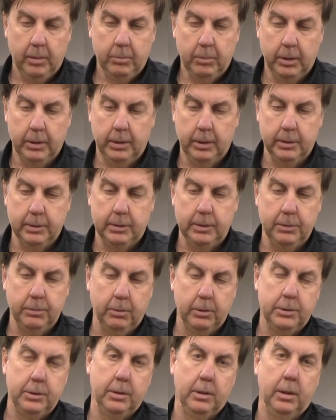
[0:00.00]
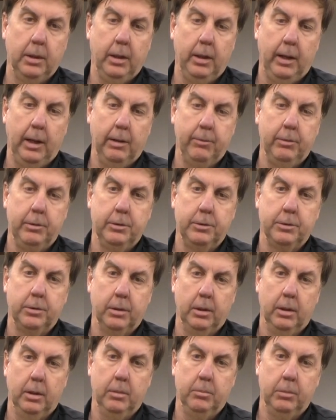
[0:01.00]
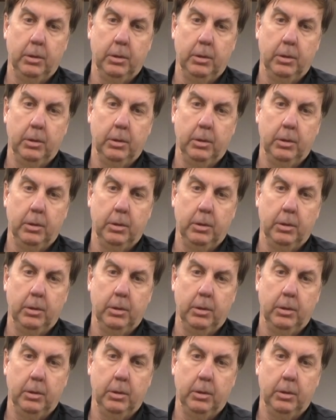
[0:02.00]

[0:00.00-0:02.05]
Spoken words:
but this is what you're going to have in your truck,